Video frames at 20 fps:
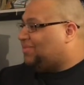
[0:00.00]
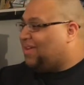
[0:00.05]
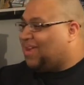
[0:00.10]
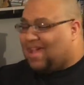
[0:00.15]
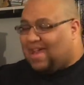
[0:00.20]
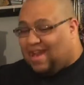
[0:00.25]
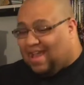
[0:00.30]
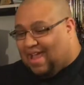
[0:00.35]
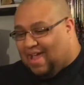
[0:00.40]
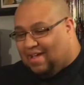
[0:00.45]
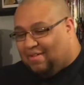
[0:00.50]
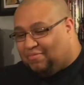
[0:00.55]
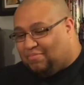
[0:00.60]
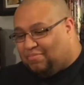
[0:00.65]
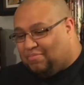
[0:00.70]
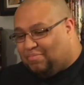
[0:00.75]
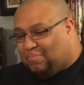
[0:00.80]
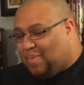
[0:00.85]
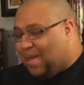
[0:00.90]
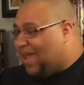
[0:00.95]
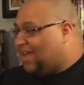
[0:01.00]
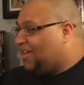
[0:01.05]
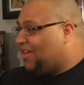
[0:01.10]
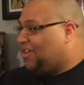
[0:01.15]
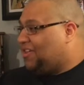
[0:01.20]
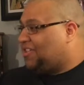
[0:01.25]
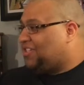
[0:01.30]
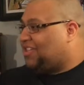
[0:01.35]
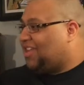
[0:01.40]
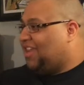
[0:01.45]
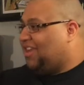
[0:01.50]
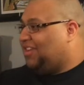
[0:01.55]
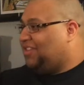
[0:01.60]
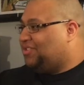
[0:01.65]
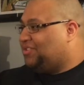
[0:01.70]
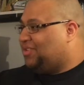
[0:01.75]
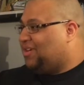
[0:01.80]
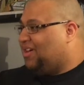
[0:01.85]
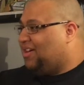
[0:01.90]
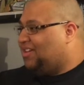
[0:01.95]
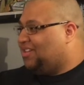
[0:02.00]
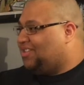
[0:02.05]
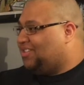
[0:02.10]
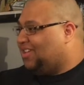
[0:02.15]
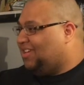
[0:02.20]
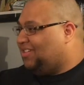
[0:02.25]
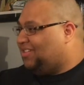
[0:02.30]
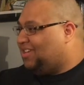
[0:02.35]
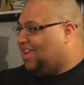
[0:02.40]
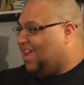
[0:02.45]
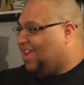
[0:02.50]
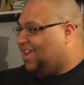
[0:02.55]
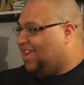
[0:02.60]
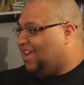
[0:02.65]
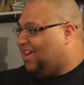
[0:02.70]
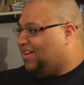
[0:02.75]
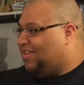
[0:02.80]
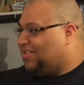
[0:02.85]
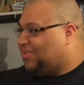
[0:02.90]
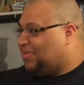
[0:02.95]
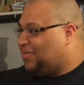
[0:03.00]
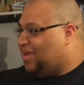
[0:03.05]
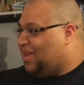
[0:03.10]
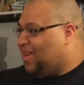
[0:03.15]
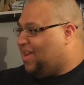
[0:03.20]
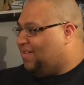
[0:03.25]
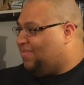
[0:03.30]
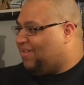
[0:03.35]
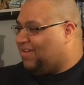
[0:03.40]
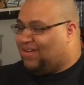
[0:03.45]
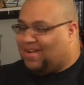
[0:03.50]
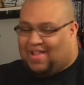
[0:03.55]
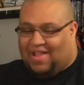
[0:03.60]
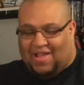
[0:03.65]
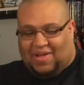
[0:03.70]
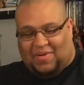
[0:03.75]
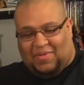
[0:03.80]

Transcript: We got to have peddlers selling drugs at daycares or whatever.